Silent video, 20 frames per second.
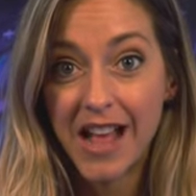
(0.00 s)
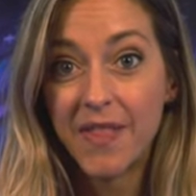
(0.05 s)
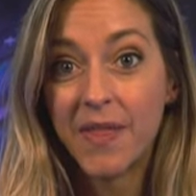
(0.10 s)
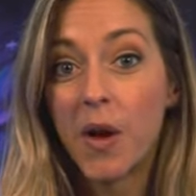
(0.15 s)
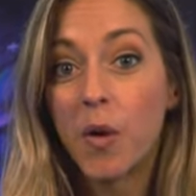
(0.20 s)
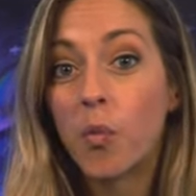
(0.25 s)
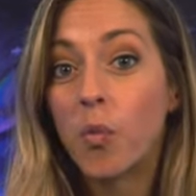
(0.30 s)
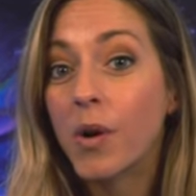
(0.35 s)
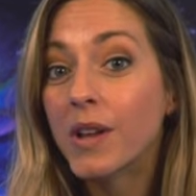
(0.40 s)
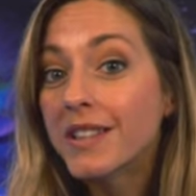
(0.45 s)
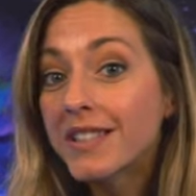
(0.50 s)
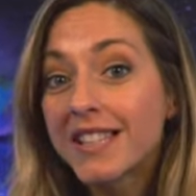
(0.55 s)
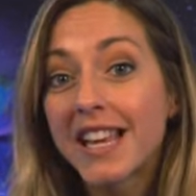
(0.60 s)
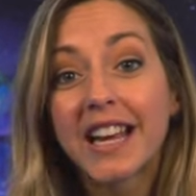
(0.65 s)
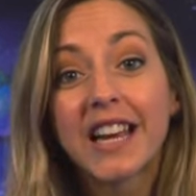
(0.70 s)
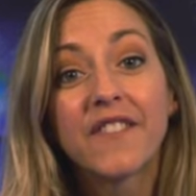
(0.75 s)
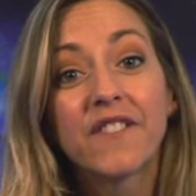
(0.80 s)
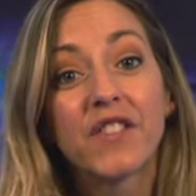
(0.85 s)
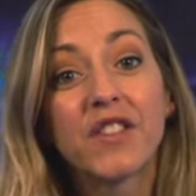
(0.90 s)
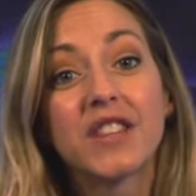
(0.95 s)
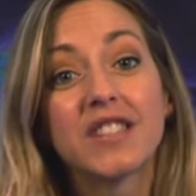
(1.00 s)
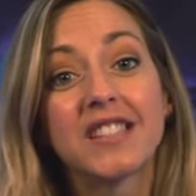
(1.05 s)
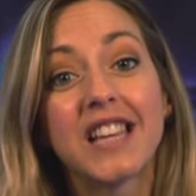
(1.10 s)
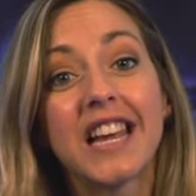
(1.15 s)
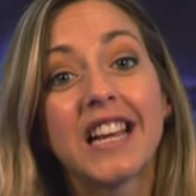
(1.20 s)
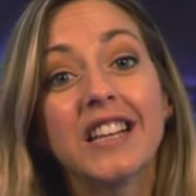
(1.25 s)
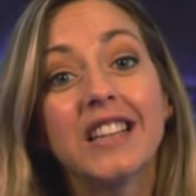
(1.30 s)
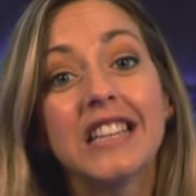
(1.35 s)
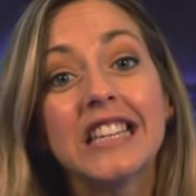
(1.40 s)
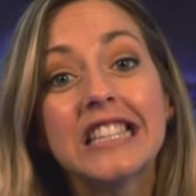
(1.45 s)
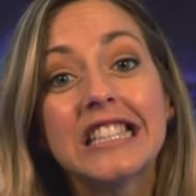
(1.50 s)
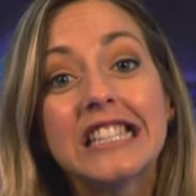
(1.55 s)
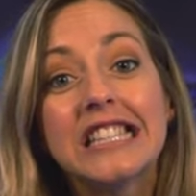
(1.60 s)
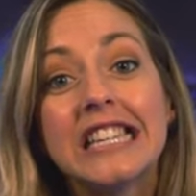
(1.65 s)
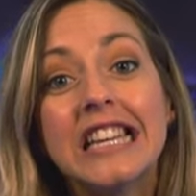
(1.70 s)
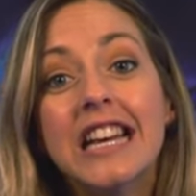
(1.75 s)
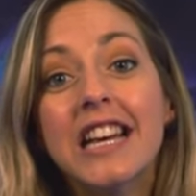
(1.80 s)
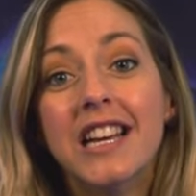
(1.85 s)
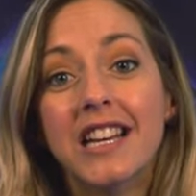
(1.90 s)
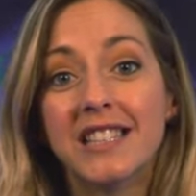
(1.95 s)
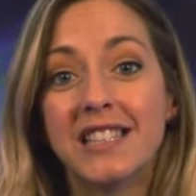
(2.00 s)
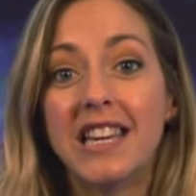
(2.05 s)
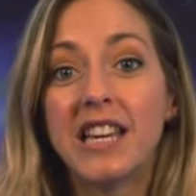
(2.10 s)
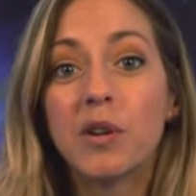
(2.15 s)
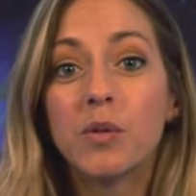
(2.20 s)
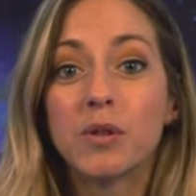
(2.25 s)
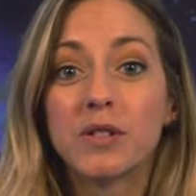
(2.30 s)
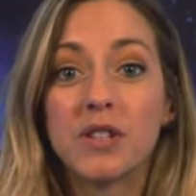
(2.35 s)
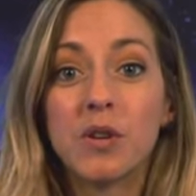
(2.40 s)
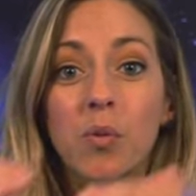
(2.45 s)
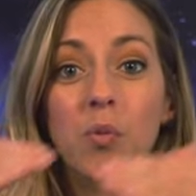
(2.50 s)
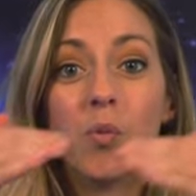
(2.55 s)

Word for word: that one second for the cyclist is equal to